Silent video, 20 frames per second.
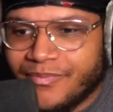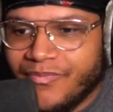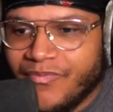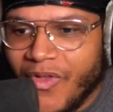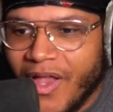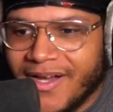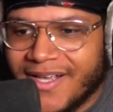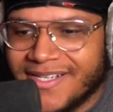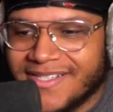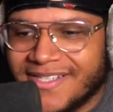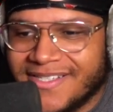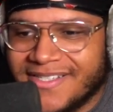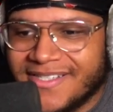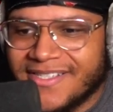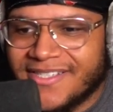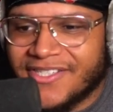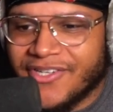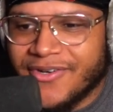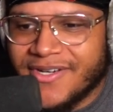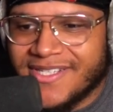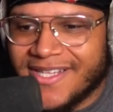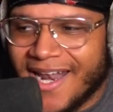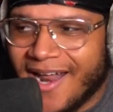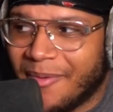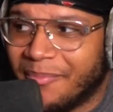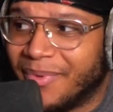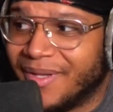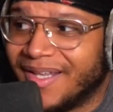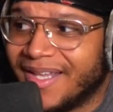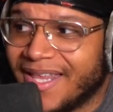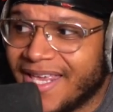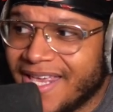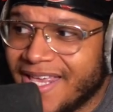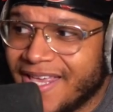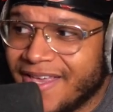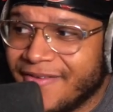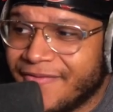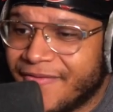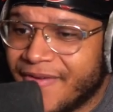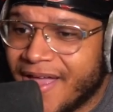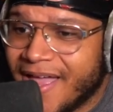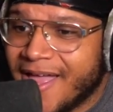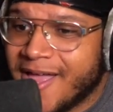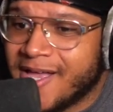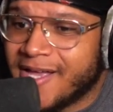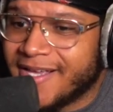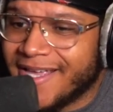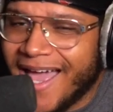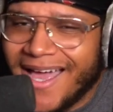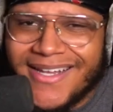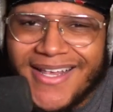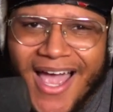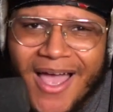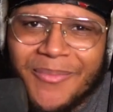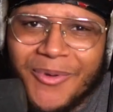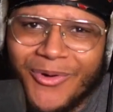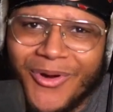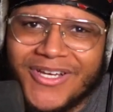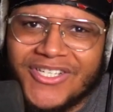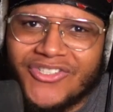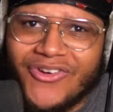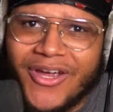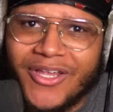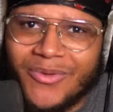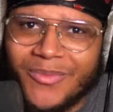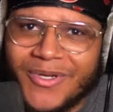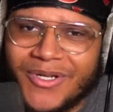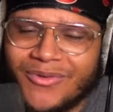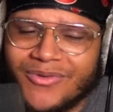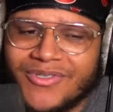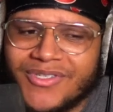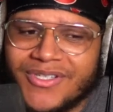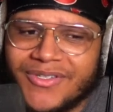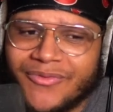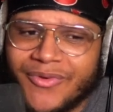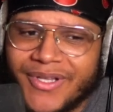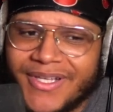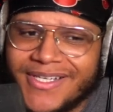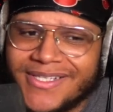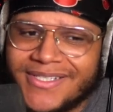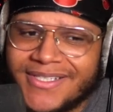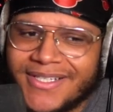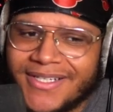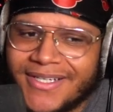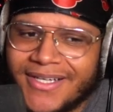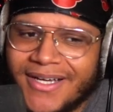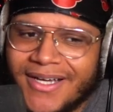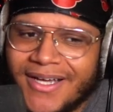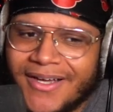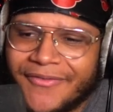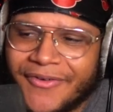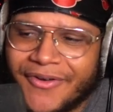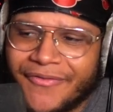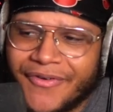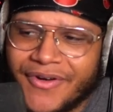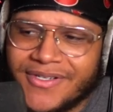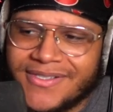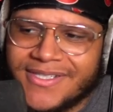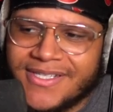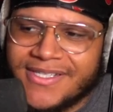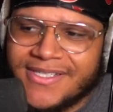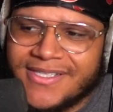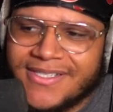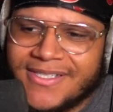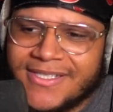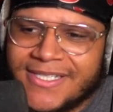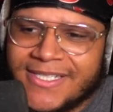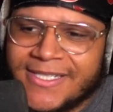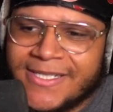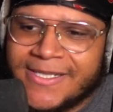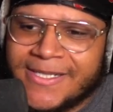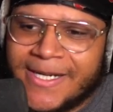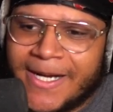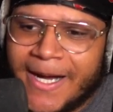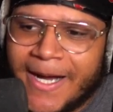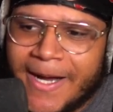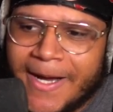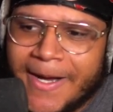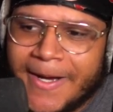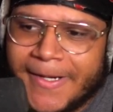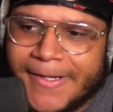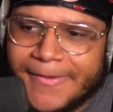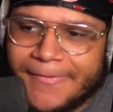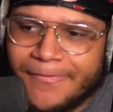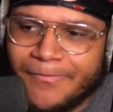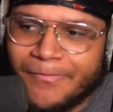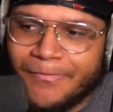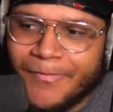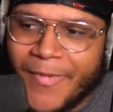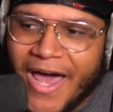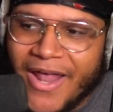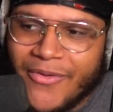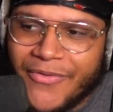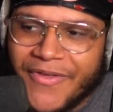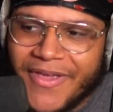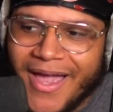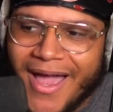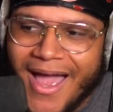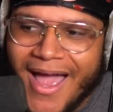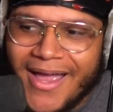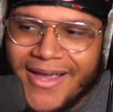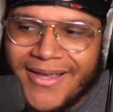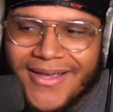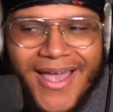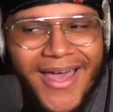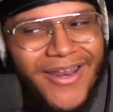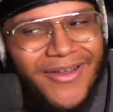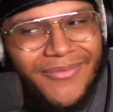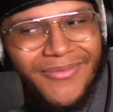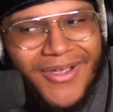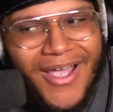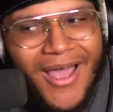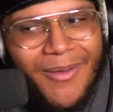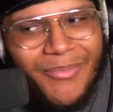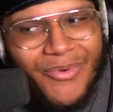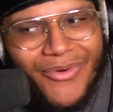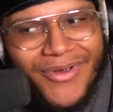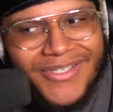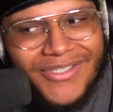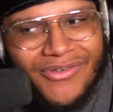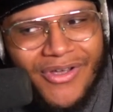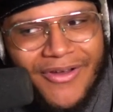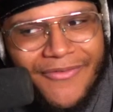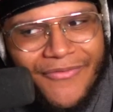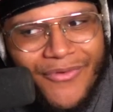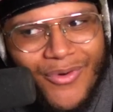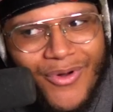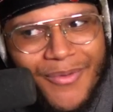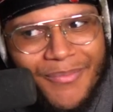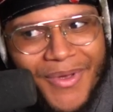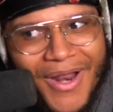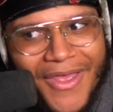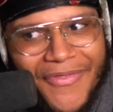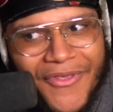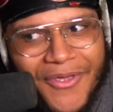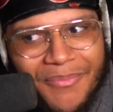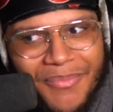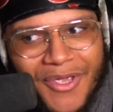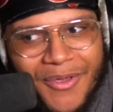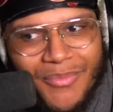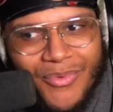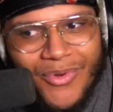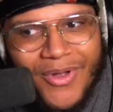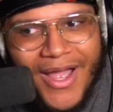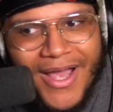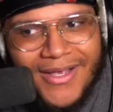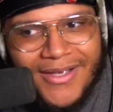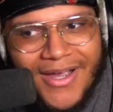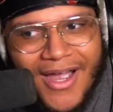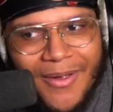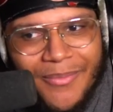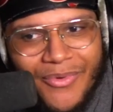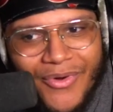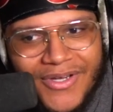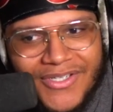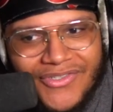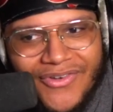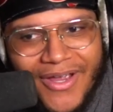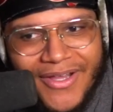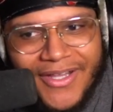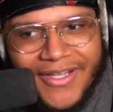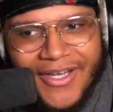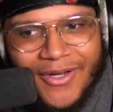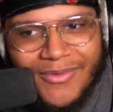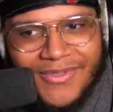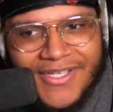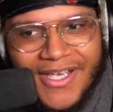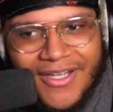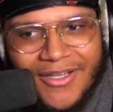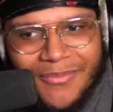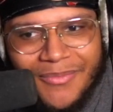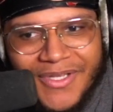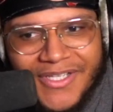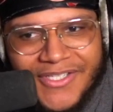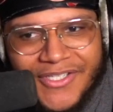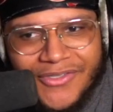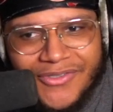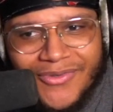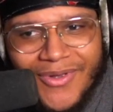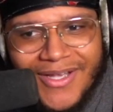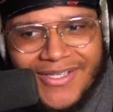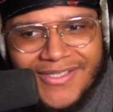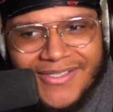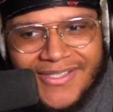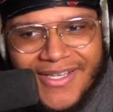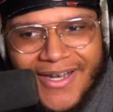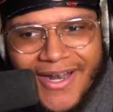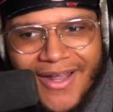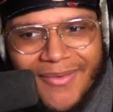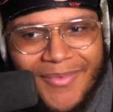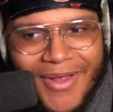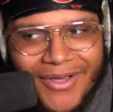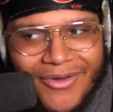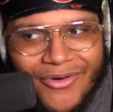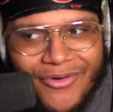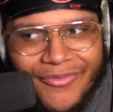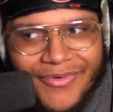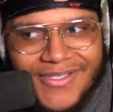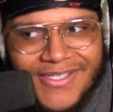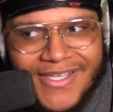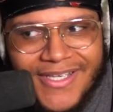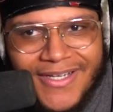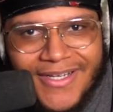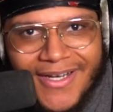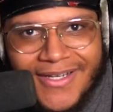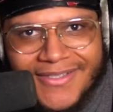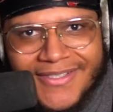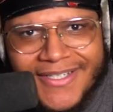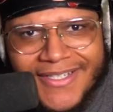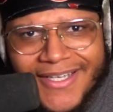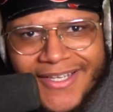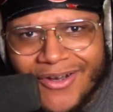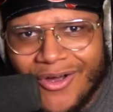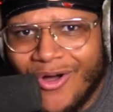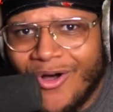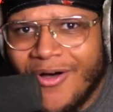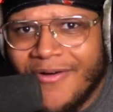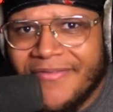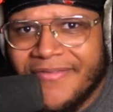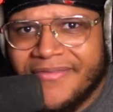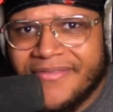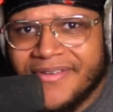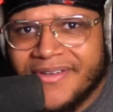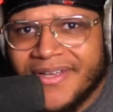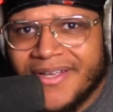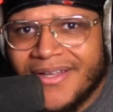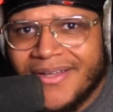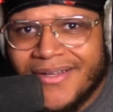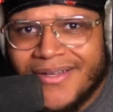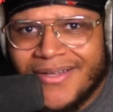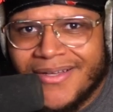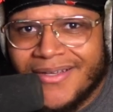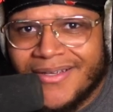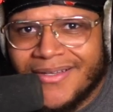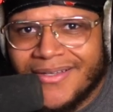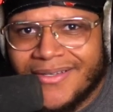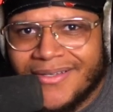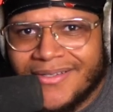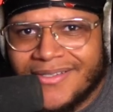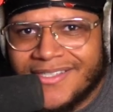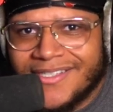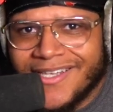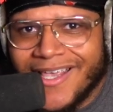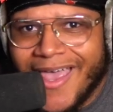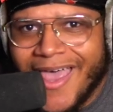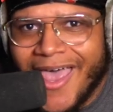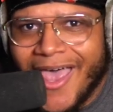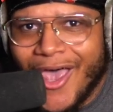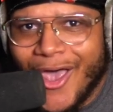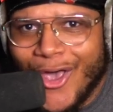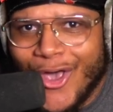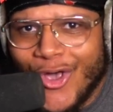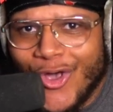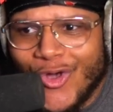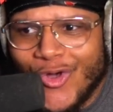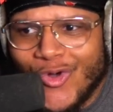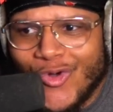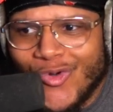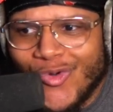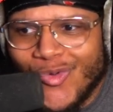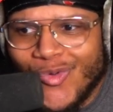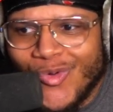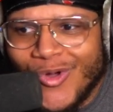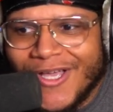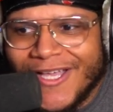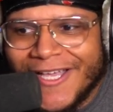because this is a series that I believe got copyright strike when it was releasing for the first season. I don't think I got a copyright strike for it, but I think people got copyright strike and they were telling me to. So I just said I'm not going to risk it, and I took it off. So